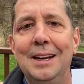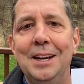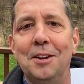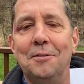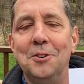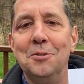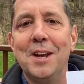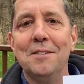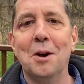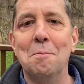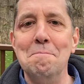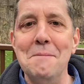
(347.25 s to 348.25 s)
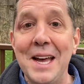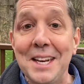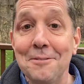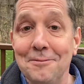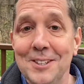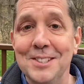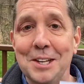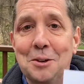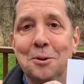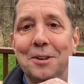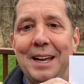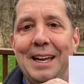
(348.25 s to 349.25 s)
If you give a
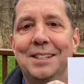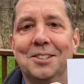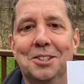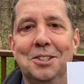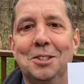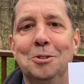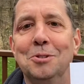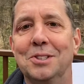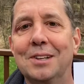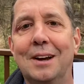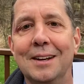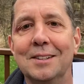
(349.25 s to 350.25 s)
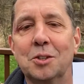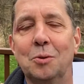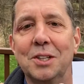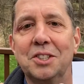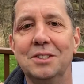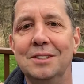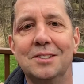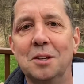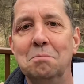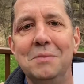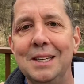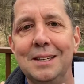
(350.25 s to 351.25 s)
metaphysical answer to a science question, it's
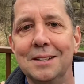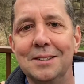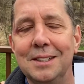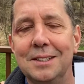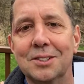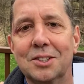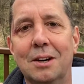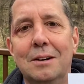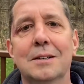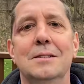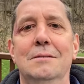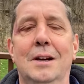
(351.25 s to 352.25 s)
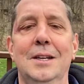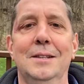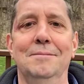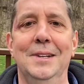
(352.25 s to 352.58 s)
immediately discarded, right?